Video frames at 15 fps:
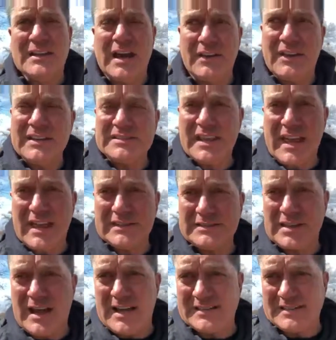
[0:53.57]
Now, in this
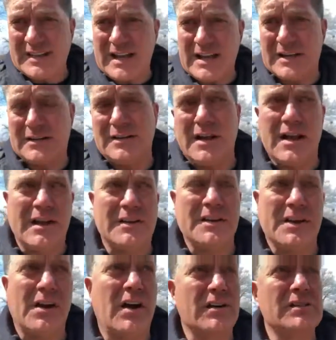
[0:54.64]
case, I sent out
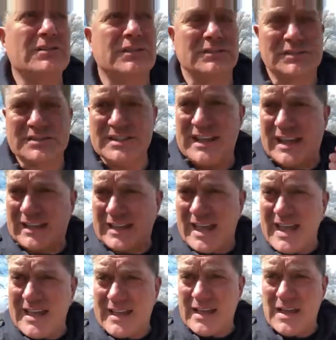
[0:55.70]
an article saying,
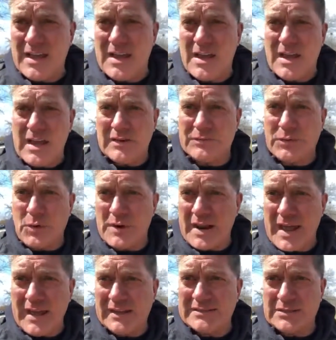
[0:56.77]
hey, in 4
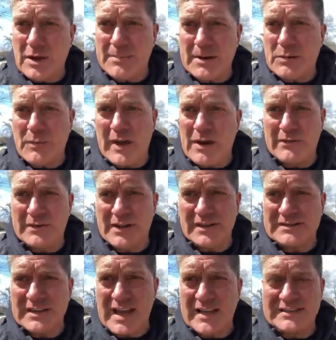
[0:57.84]
days, nobody went over to
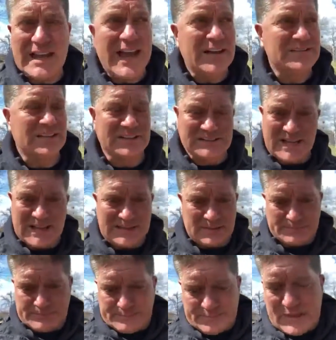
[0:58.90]
this guy's house. He's got
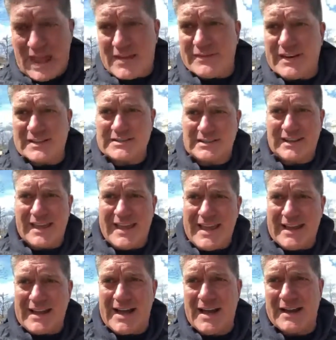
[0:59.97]
the evidence
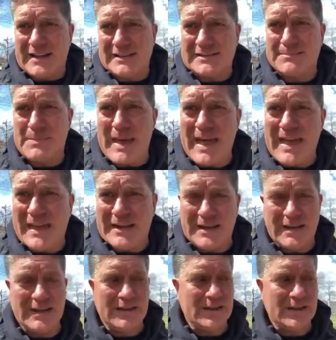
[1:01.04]
laying on his bed.